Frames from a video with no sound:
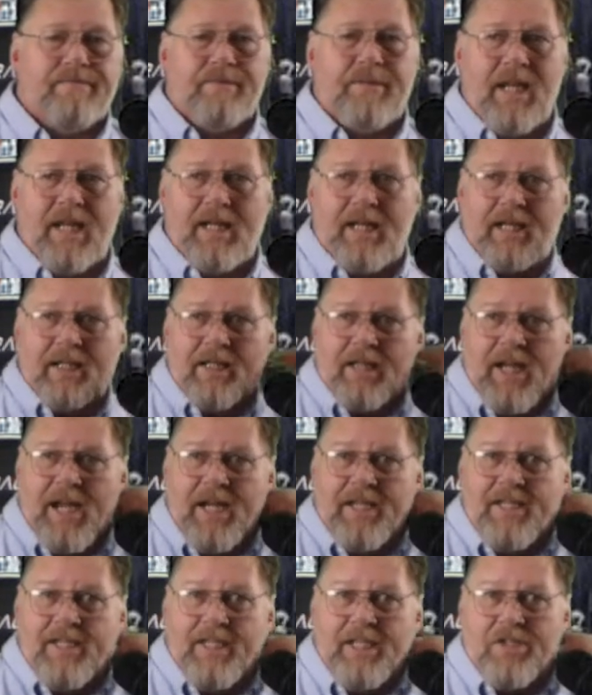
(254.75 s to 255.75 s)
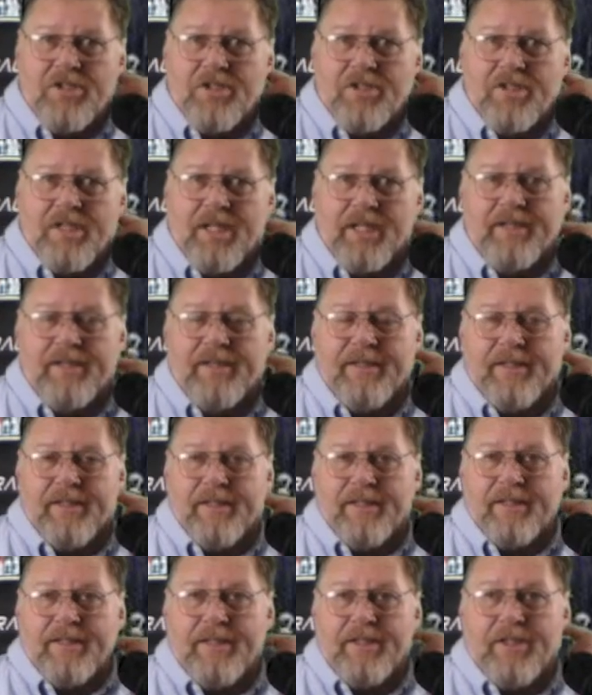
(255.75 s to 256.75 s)
Technically, I teach that,
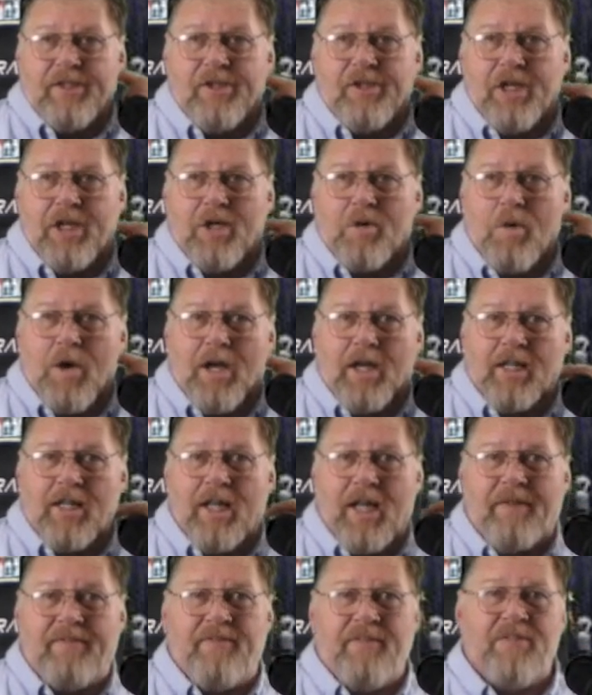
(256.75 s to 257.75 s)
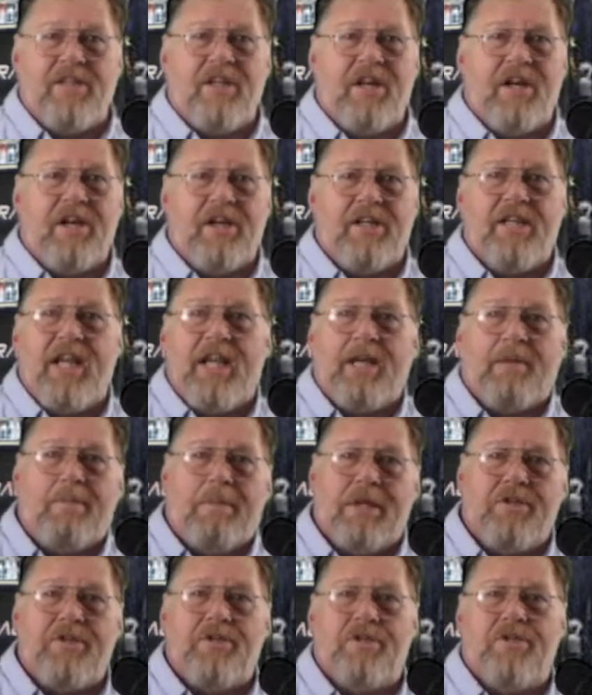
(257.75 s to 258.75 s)
the aquatic life is there to take
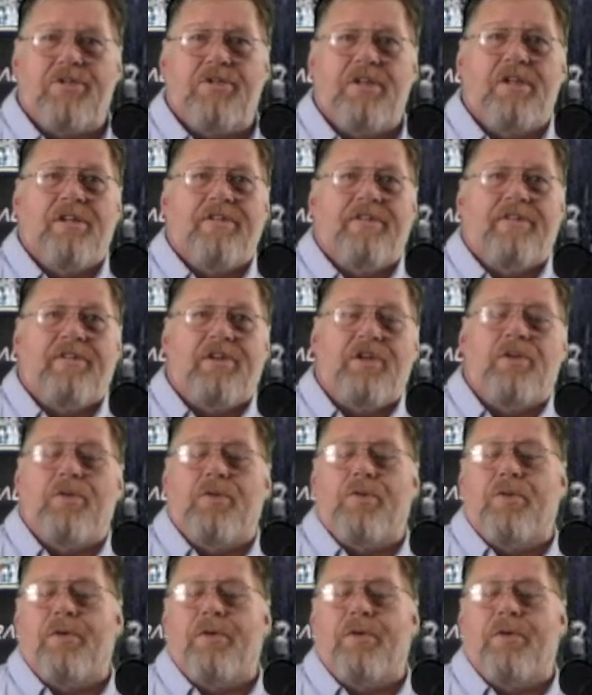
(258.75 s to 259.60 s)
pictures and to view.